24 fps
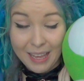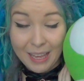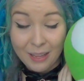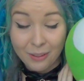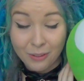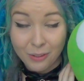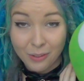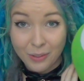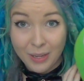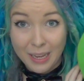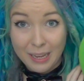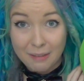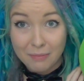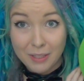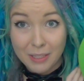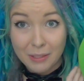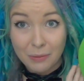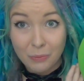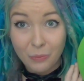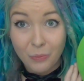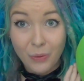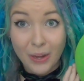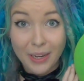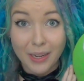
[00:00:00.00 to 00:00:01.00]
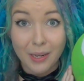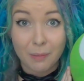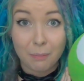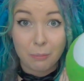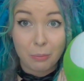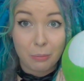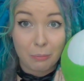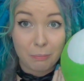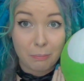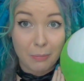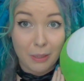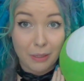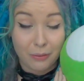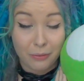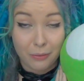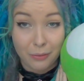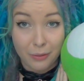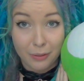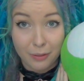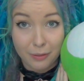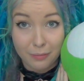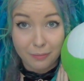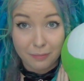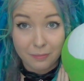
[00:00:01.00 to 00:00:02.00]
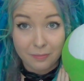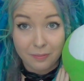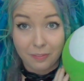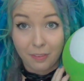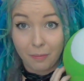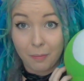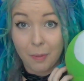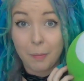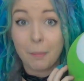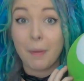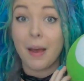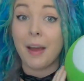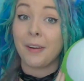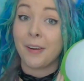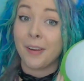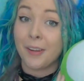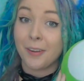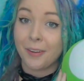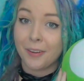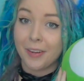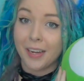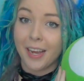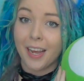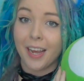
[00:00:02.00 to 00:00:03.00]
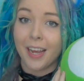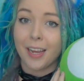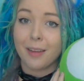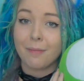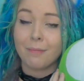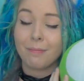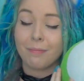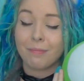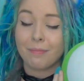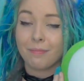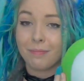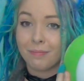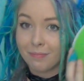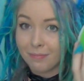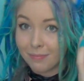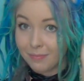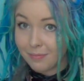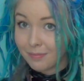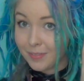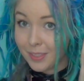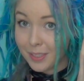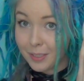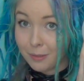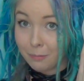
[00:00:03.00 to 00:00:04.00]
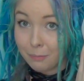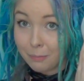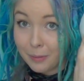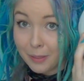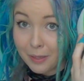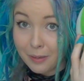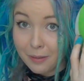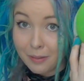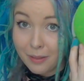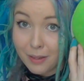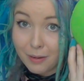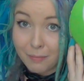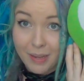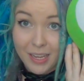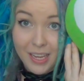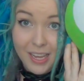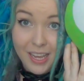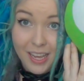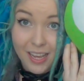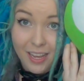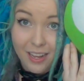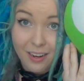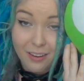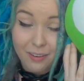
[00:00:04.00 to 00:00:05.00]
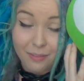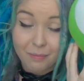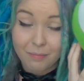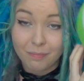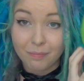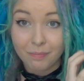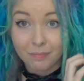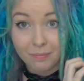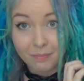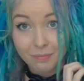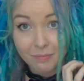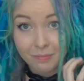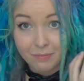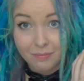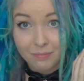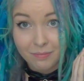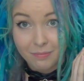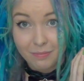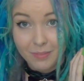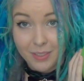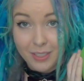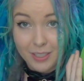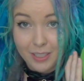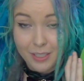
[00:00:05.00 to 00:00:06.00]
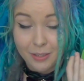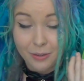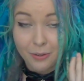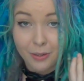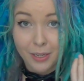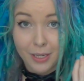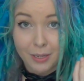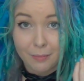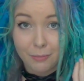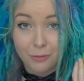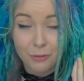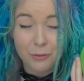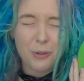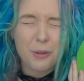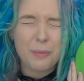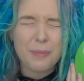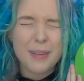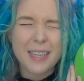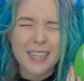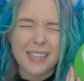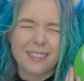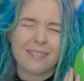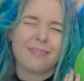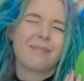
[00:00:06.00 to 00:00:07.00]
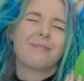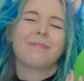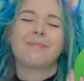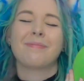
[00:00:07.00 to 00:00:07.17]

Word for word: I also have this one-up mushroom from the Mario game. It's bigger than my head. And I call him Shroomy.